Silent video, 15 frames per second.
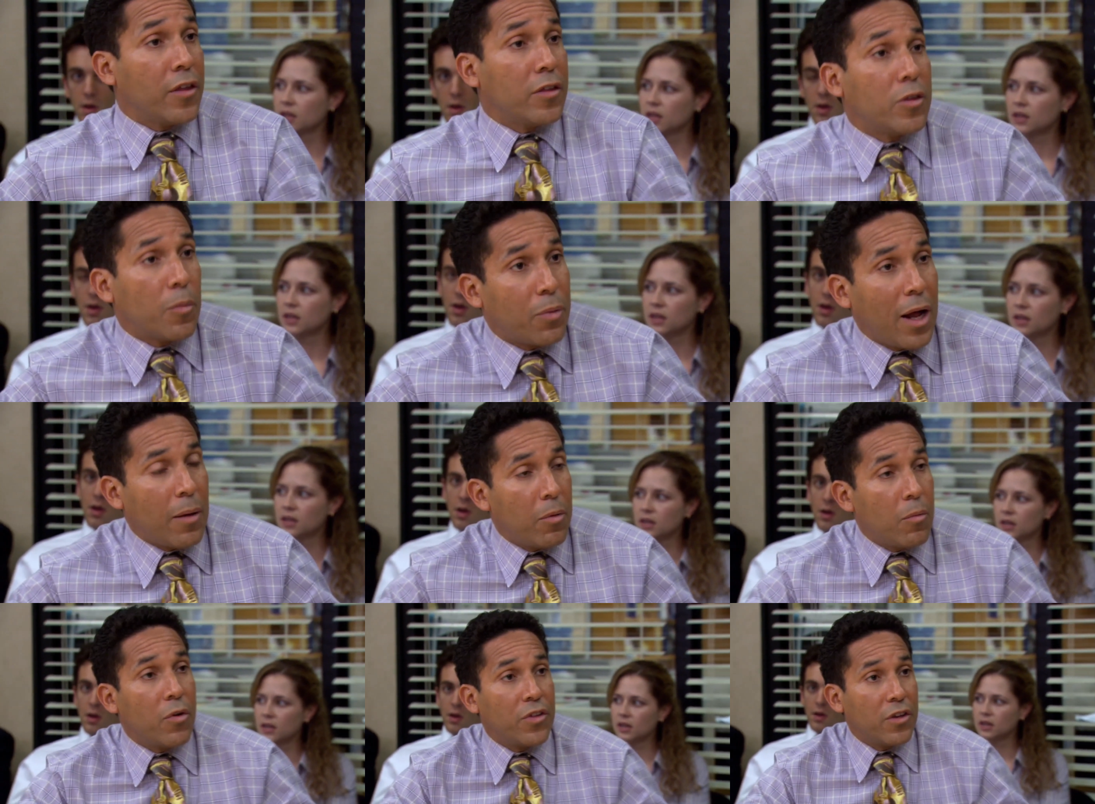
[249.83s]
Speaker 1: I think the
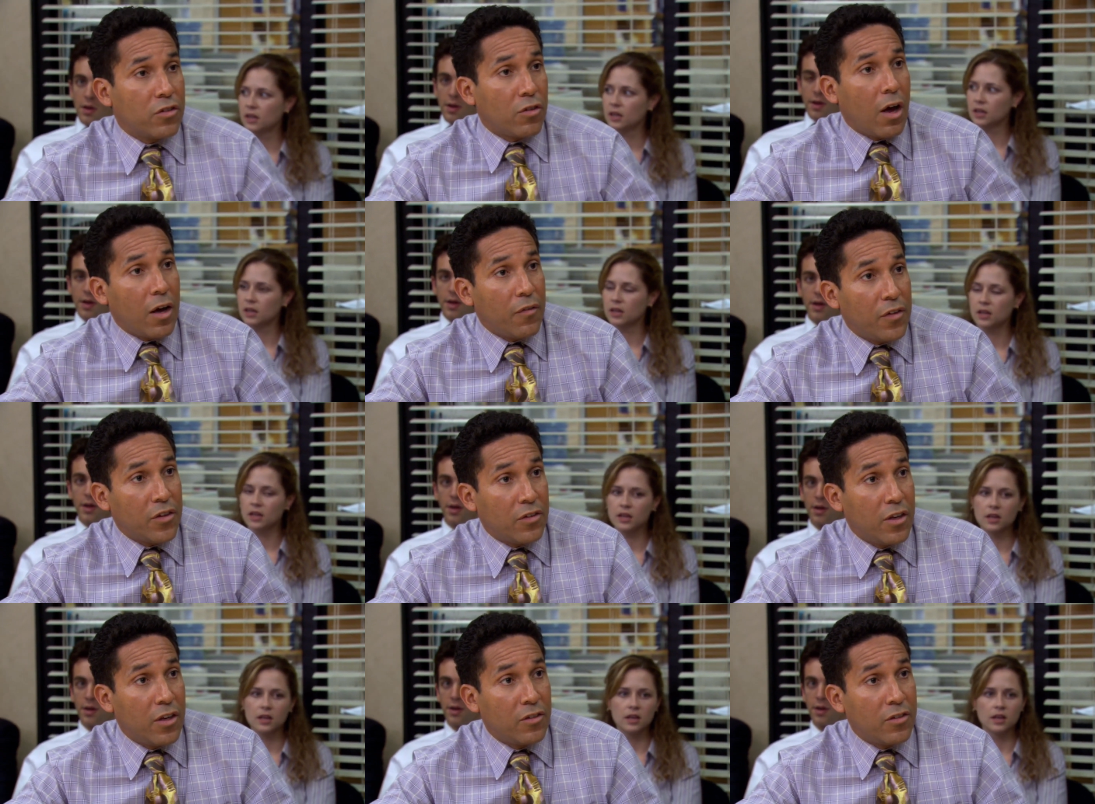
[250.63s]
problem with this
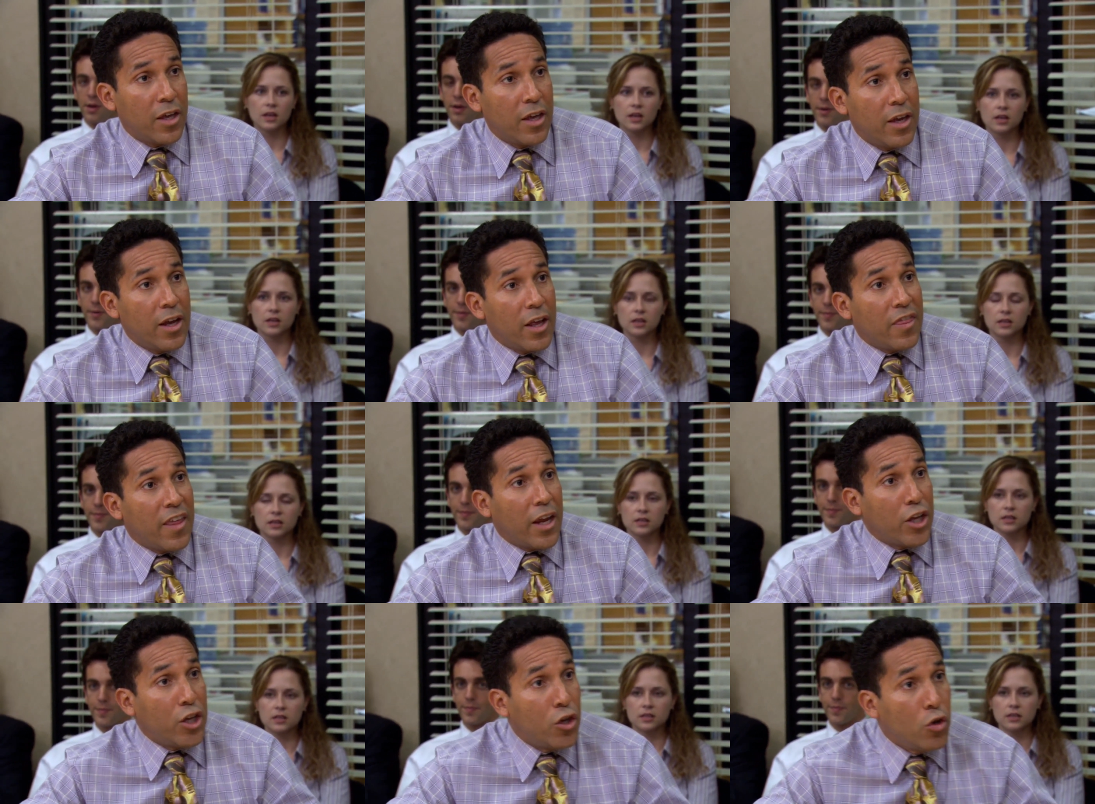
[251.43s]
office is
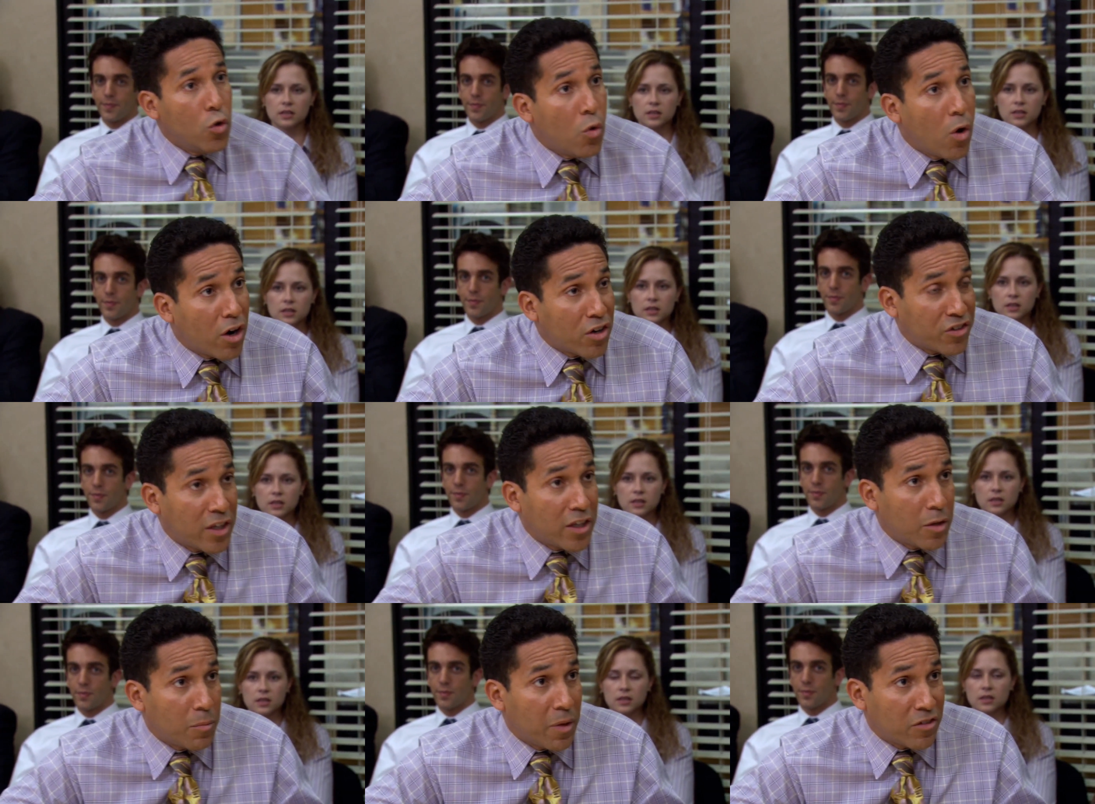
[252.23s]
that you
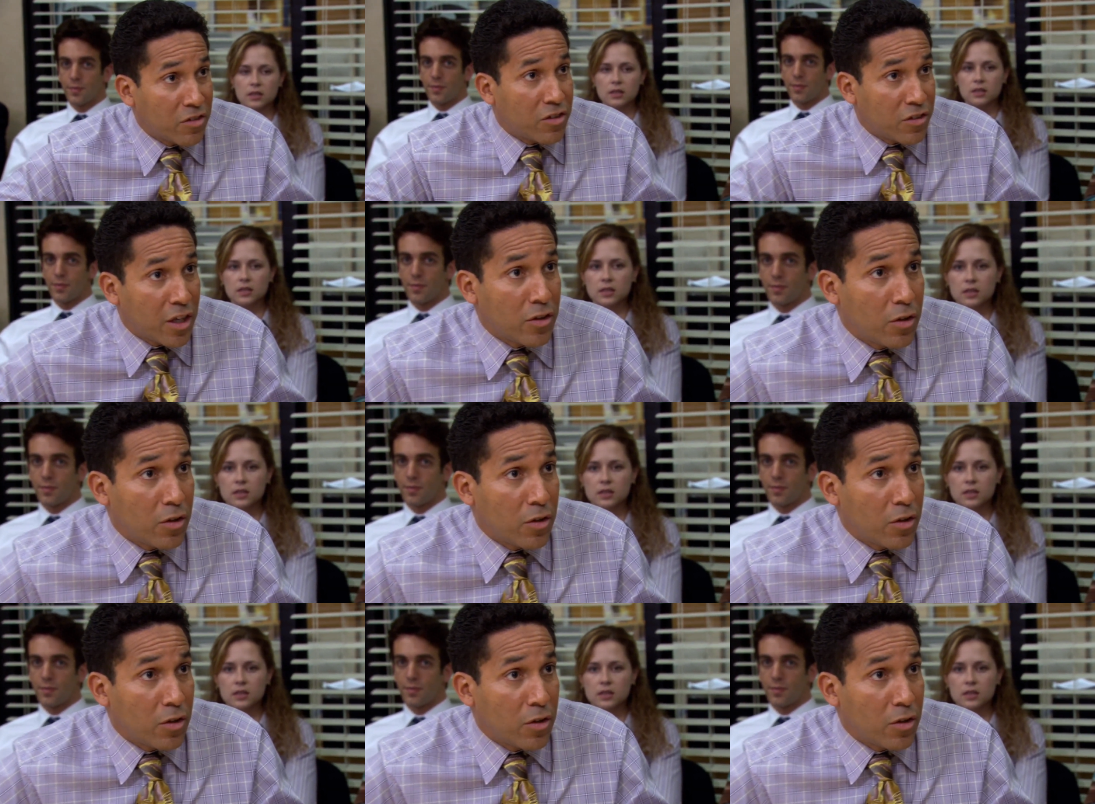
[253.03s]
are sending mixed